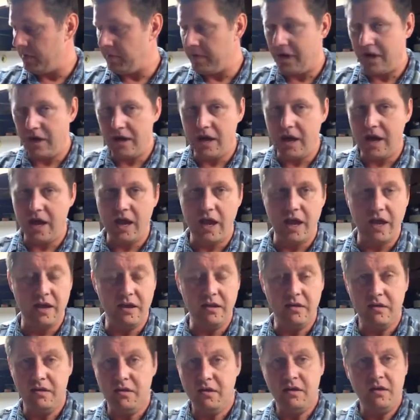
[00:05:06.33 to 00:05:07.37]
I mean,
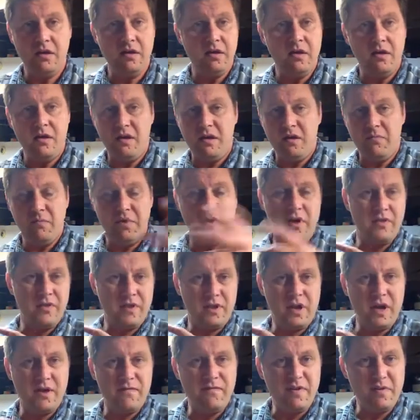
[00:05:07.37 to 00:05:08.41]
I put on
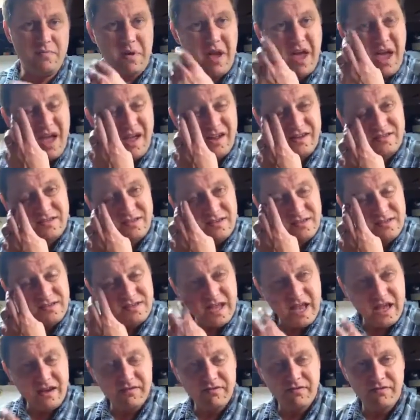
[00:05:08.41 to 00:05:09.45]
the comfy pants,
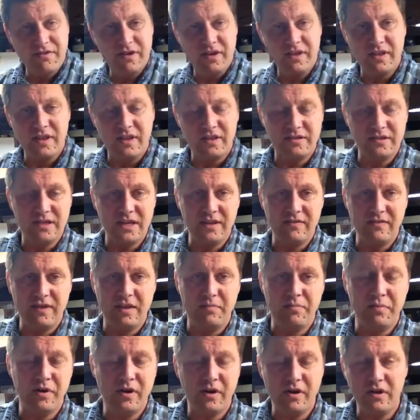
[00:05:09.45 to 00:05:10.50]
sat in front of the
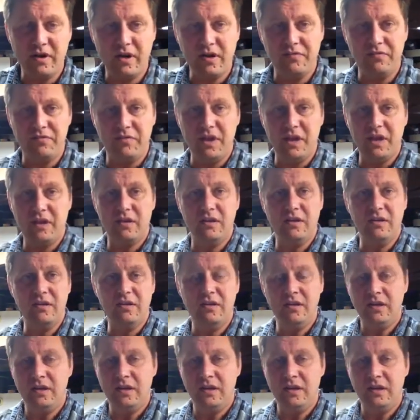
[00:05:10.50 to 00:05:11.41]
TV, put on a good flick,